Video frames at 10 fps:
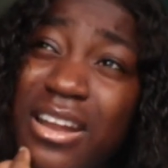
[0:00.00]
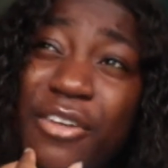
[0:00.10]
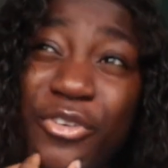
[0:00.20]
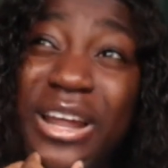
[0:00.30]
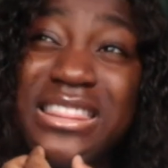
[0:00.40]
and I
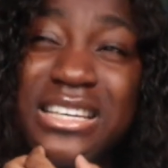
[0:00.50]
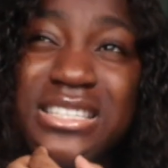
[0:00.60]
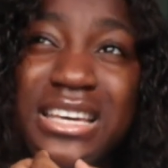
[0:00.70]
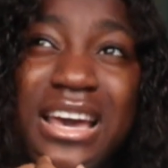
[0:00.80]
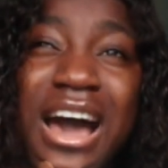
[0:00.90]
feel like
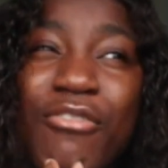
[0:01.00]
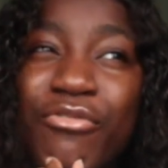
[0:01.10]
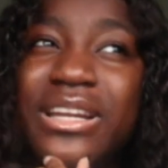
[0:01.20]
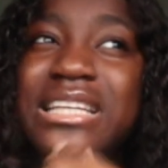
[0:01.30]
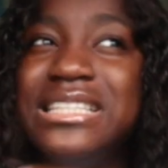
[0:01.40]
this year I
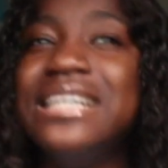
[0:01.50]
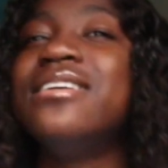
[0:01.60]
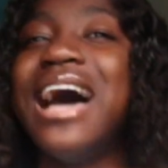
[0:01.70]
really did